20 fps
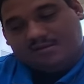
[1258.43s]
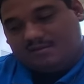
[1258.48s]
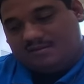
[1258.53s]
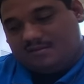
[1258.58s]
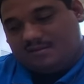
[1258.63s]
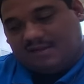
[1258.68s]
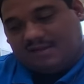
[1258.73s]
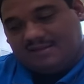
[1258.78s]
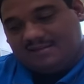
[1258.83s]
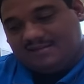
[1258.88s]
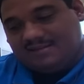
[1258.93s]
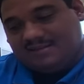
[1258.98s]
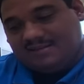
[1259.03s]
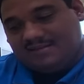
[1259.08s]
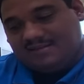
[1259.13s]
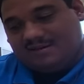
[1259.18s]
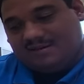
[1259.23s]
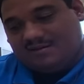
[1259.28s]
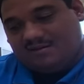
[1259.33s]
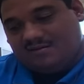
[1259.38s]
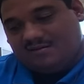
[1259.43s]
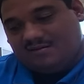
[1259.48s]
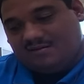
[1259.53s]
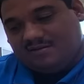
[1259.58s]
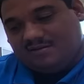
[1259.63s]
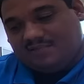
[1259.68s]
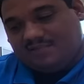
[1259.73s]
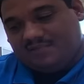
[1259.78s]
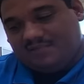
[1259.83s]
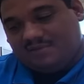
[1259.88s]
like I said, it's
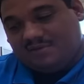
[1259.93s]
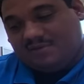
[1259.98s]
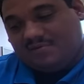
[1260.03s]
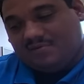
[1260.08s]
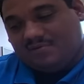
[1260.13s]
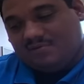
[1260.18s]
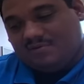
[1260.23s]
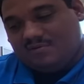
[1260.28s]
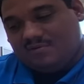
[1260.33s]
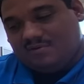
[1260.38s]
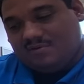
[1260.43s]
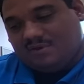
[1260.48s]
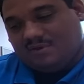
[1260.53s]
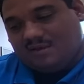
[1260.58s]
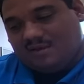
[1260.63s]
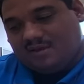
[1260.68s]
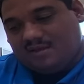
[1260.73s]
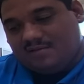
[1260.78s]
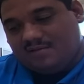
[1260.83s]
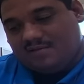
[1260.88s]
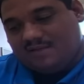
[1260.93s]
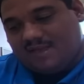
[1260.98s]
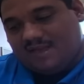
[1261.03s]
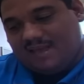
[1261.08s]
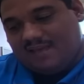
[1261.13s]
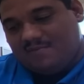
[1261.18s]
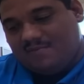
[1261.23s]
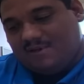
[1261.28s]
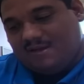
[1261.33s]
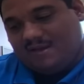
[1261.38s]
all up to you. Uh,
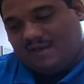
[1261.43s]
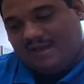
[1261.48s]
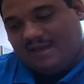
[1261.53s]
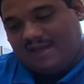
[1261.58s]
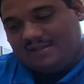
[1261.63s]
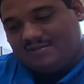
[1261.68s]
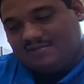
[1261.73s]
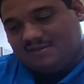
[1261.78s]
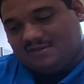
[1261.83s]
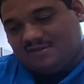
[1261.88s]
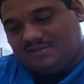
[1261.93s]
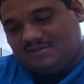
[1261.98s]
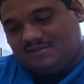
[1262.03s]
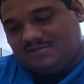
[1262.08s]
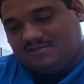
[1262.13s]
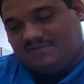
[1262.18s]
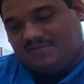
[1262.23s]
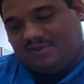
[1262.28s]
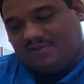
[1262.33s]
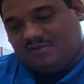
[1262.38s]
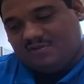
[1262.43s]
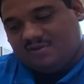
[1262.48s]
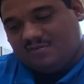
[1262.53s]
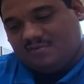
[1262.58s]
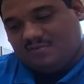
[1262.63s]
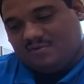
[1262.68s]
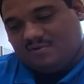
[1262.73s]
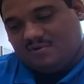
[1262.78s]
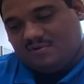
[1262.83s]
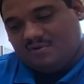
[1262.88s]
name, okay. address, phone
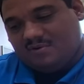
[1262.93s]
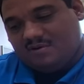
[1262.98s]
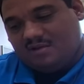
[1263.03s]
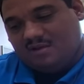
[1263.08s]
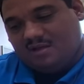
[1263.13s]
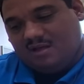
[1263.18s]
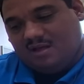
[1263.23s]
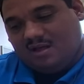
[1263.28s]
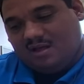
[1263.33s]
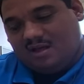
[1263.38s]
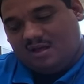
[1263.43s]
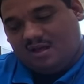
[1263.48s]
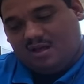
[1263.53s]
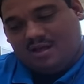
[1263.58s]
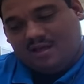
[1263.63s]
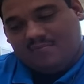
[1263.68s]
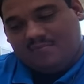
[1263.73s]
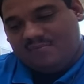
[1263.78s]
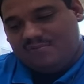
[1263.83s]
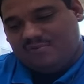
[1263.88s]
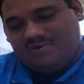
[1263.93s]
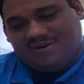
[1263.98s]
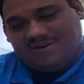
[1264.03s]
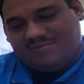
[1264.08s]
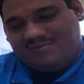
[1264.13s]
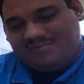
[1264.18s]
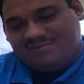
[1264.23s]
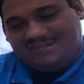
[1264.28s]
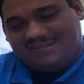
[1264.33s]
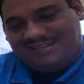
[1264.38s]
number, uh, employer, which I